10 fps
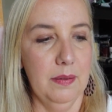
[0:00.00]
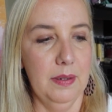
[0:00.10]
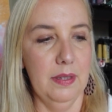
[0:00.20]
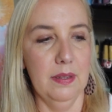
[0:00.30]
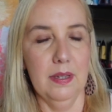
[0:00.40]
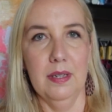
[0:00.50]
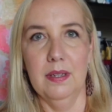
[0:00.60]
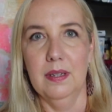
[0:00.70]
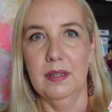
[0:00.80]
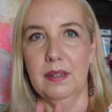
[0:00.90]
with
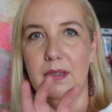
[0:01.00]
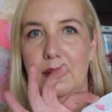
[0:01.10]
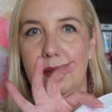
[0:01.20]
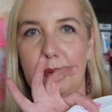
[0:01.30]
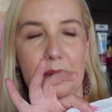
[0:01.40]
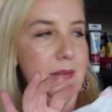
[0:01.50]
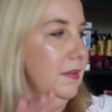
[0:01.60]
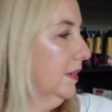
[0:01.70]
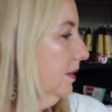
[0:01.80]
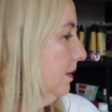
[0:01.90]
the
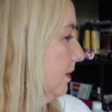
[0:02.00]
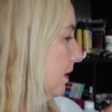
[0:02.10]
roses